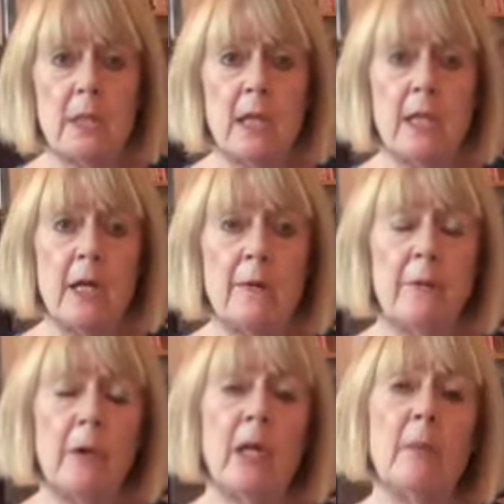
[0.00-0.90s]
stay there
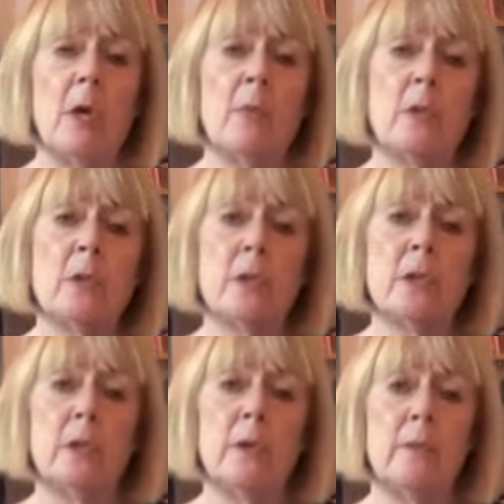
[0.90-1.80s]
for a moment or
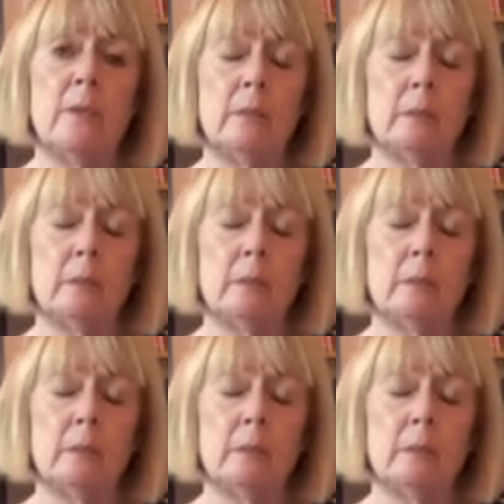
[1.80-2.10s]
two.